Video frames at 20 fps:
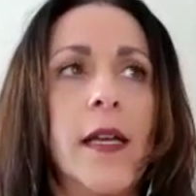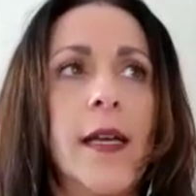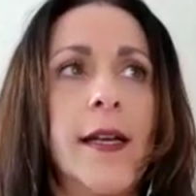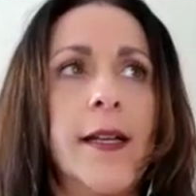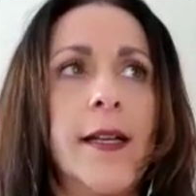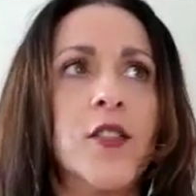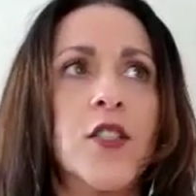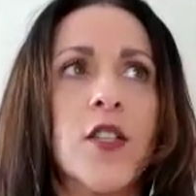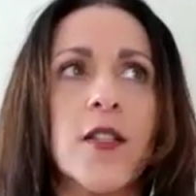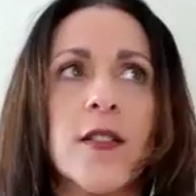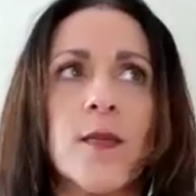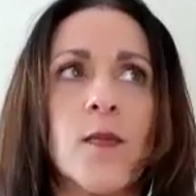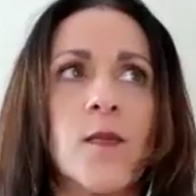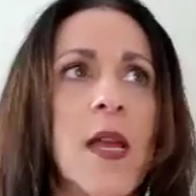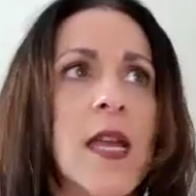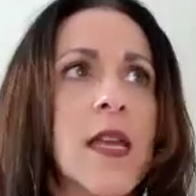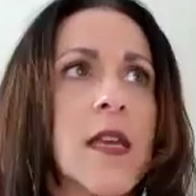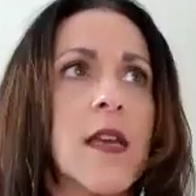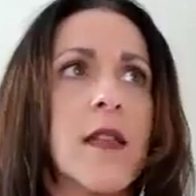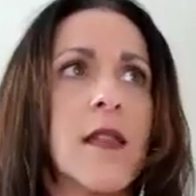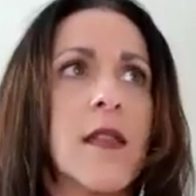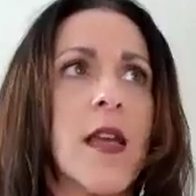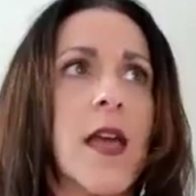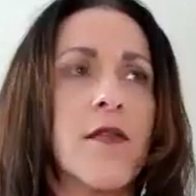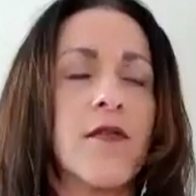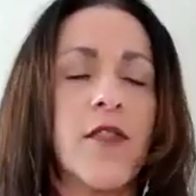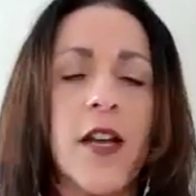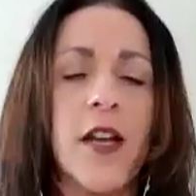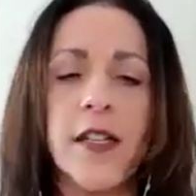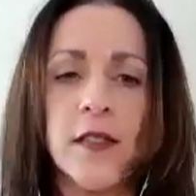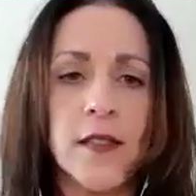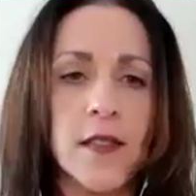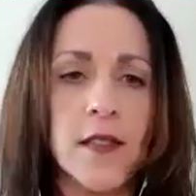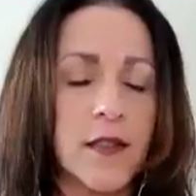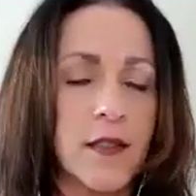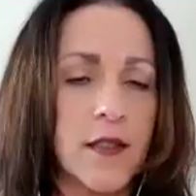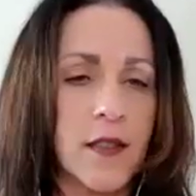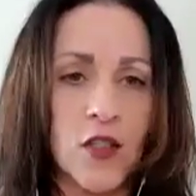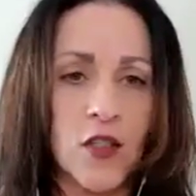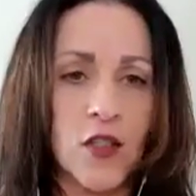in just making that final
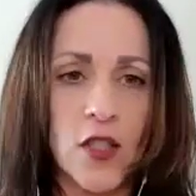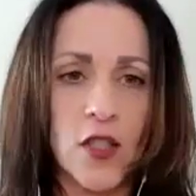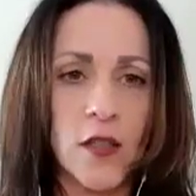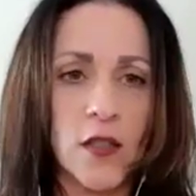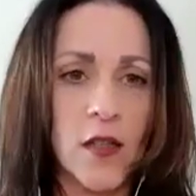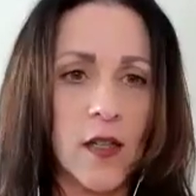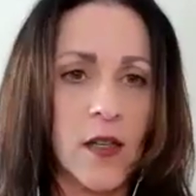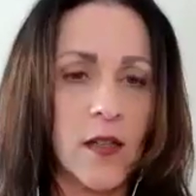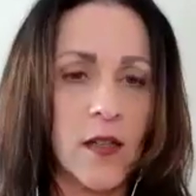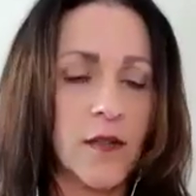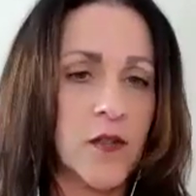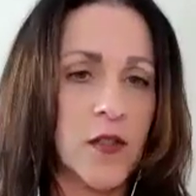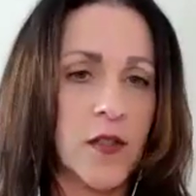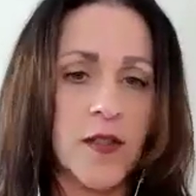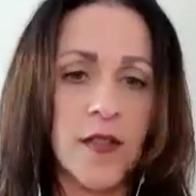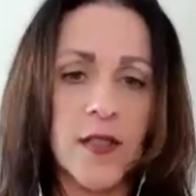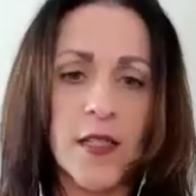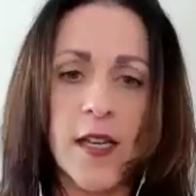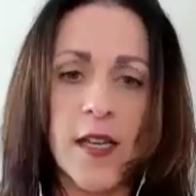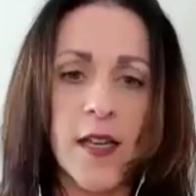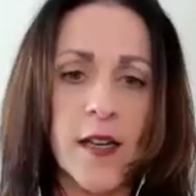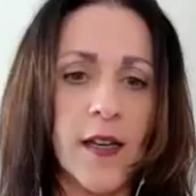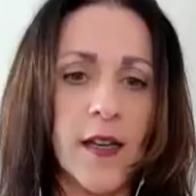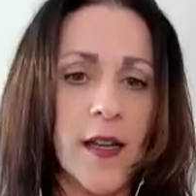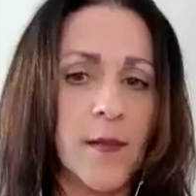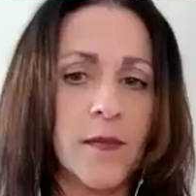decision of just saying